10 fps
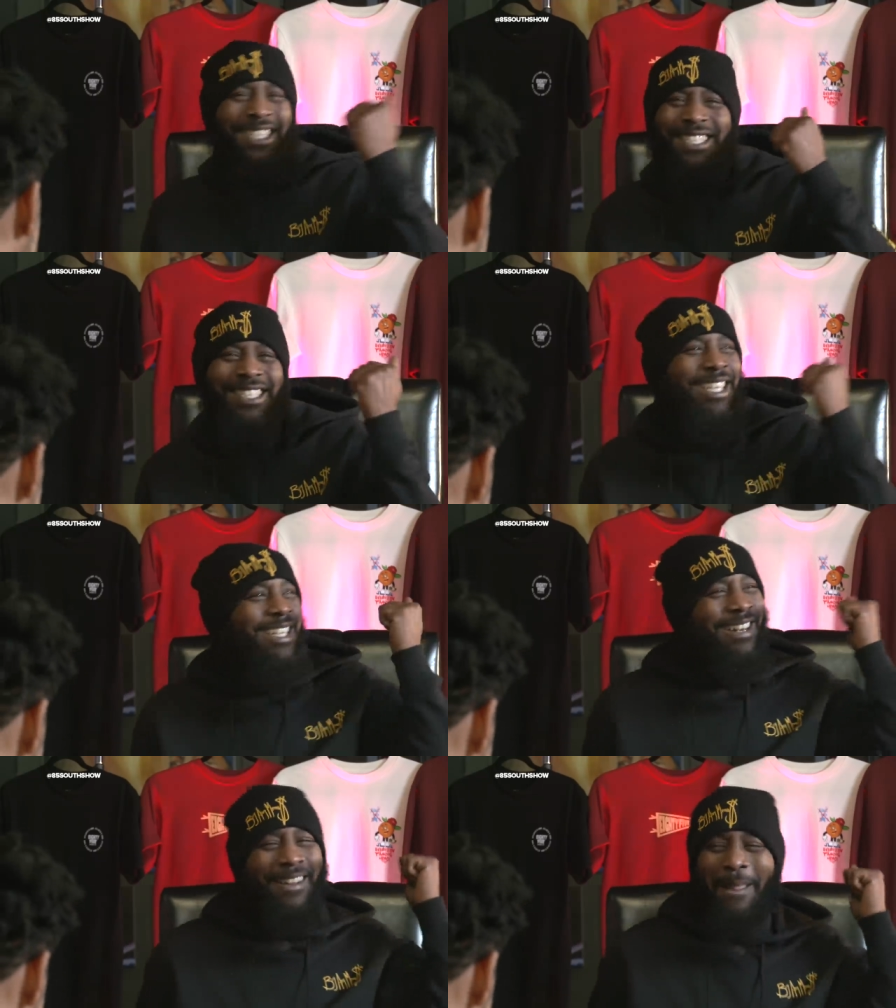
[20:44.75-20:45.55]
That, shit.
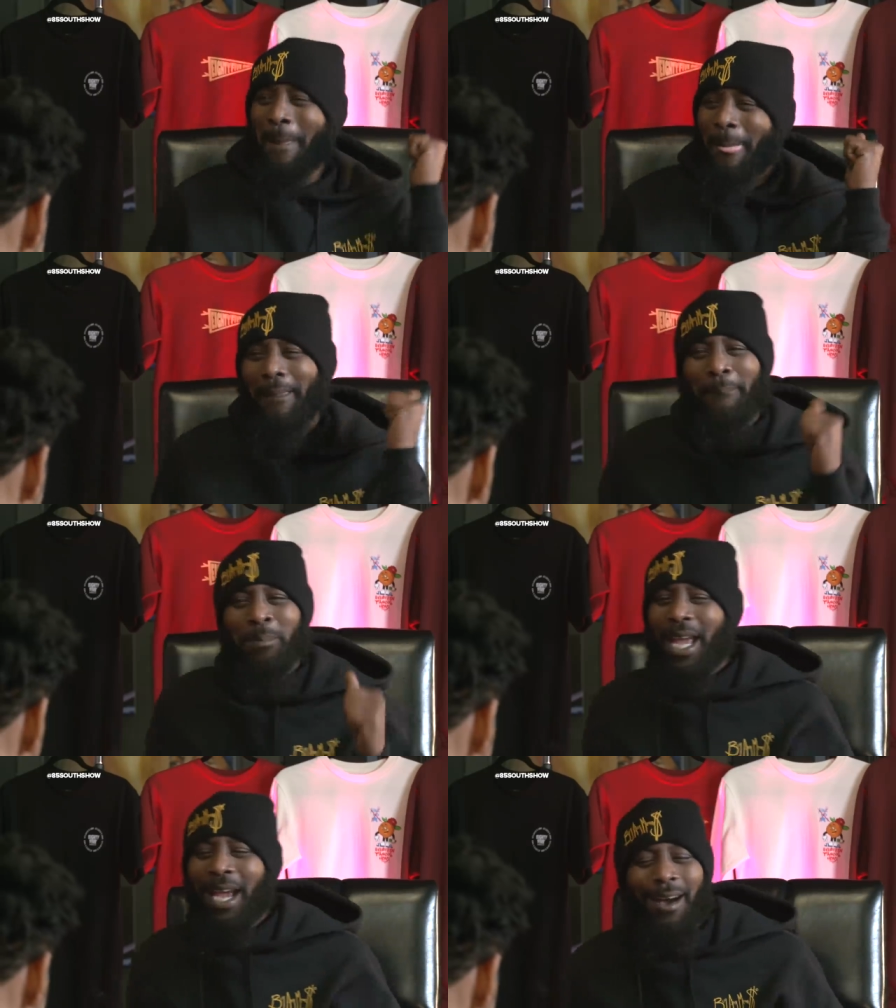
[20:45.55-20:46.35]
Yes. that
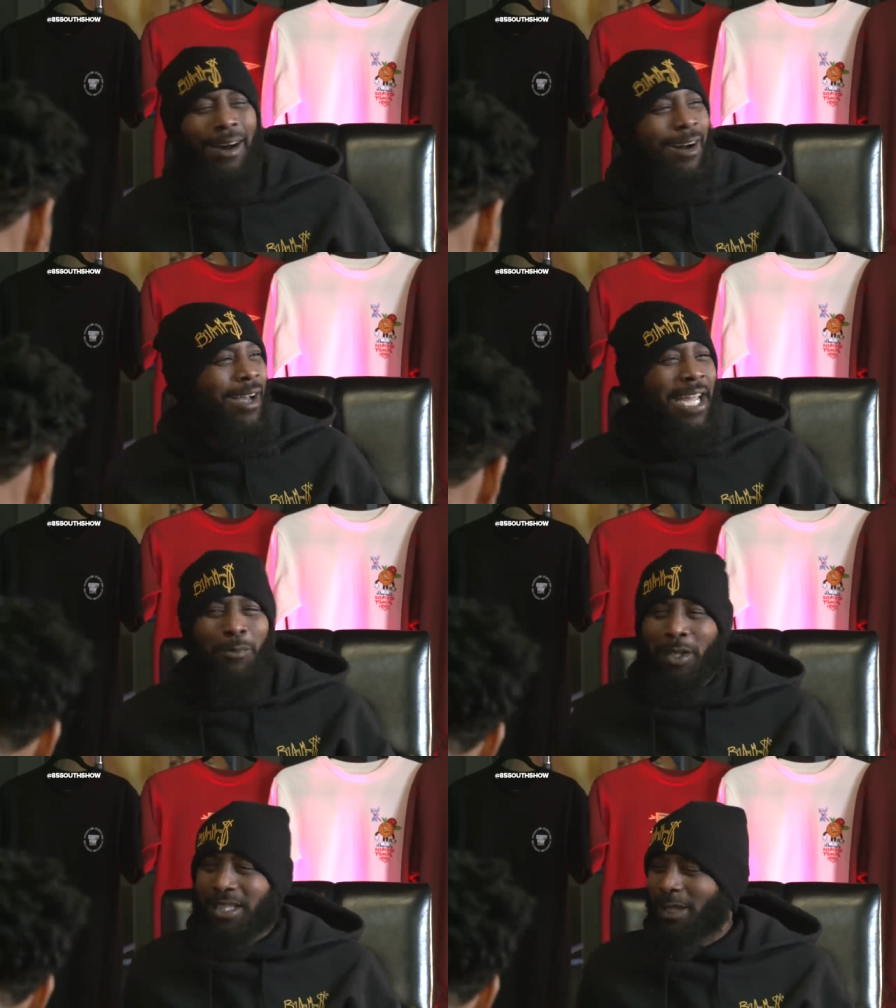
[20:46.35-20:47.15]
soft rock. Oh, Come
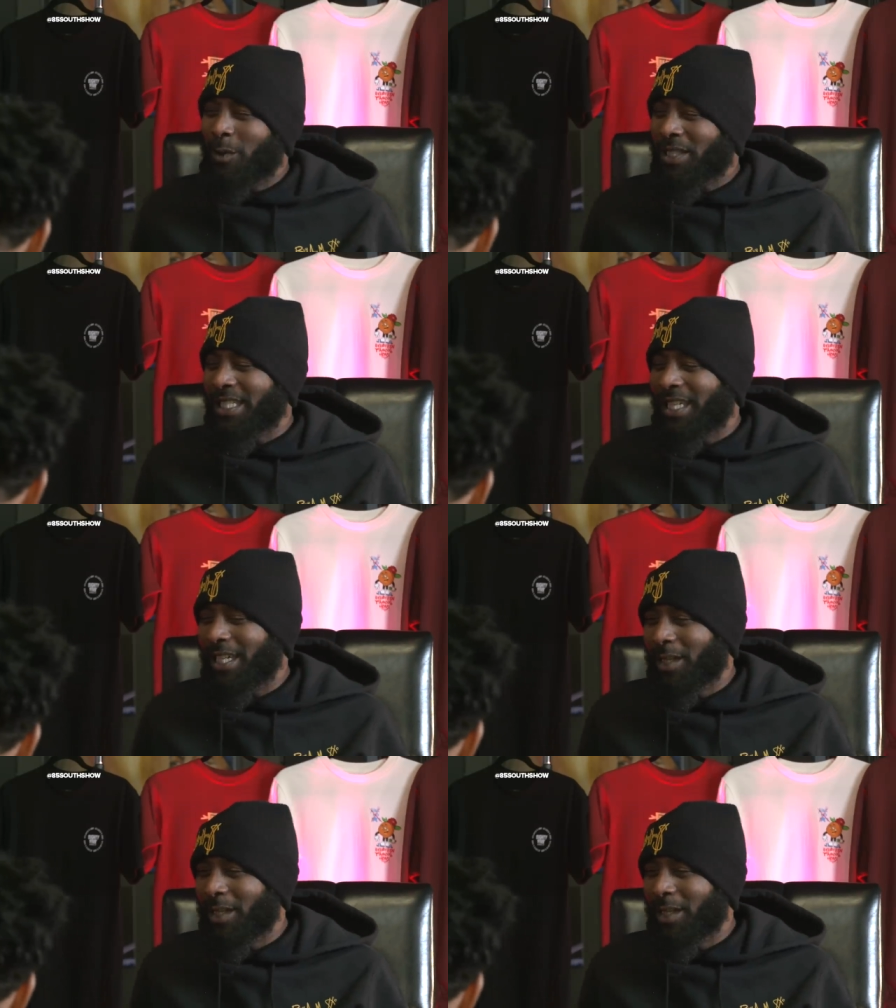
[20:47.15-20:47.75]
on. What's, what's yes.